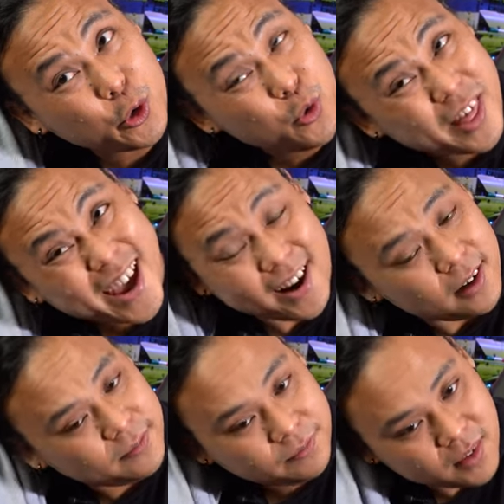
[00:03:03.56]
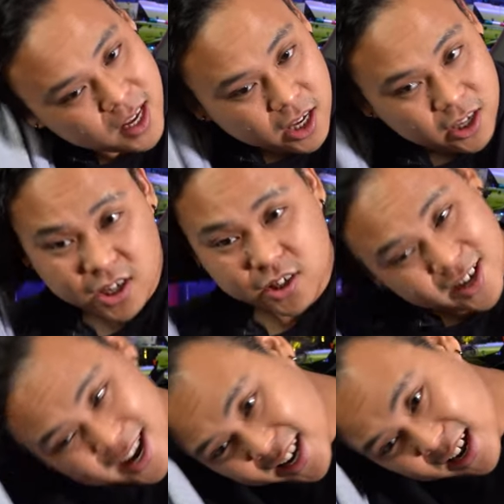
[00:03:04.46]
do that, you're just
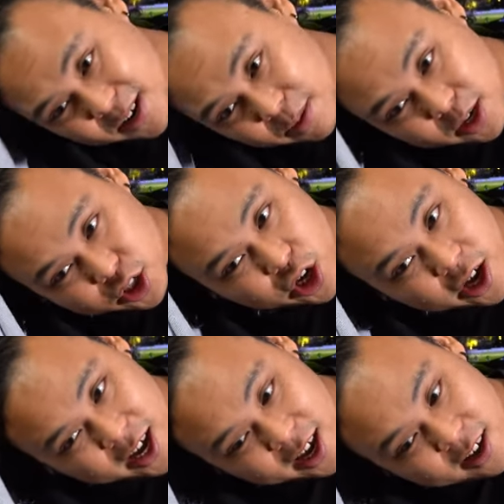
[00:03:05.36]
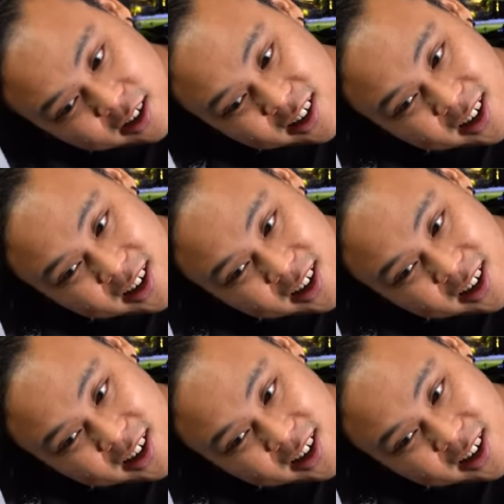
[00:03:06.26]
gonna end up damaging your hair